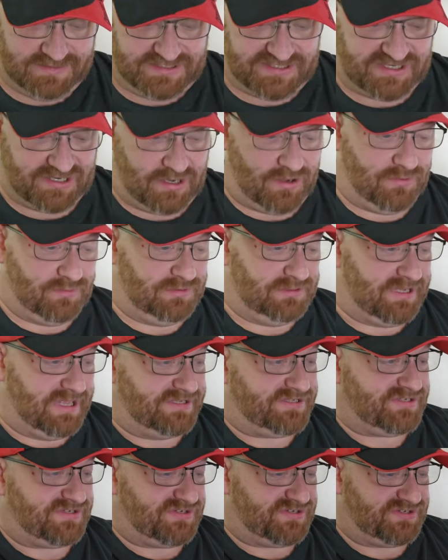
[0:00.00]
So
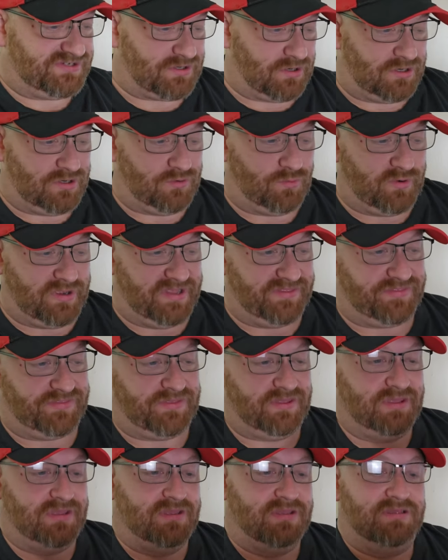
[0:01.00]
let's start
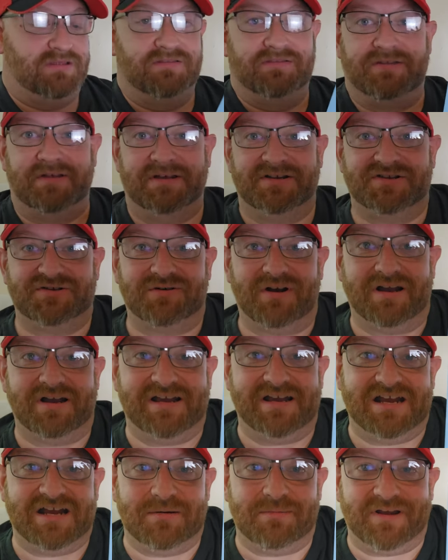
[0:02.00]
with this
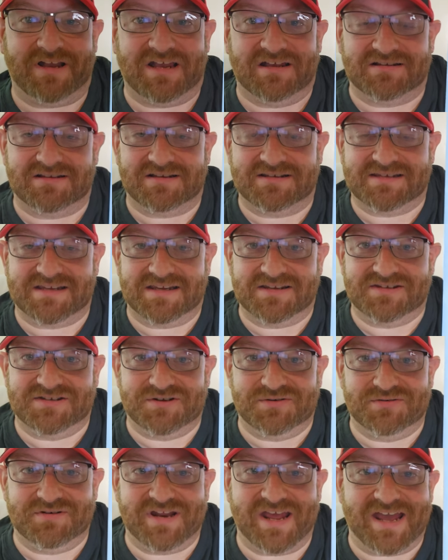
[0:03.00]
right here because it says
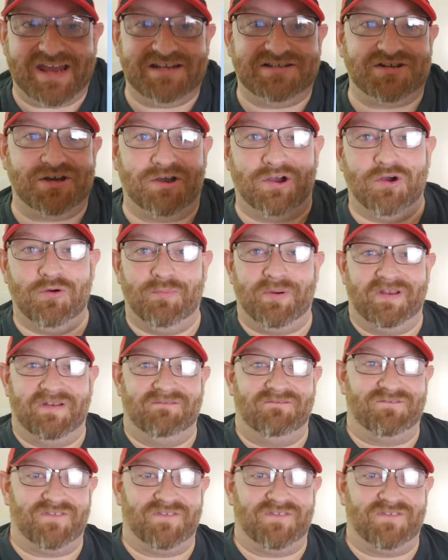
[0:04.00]
to Nate open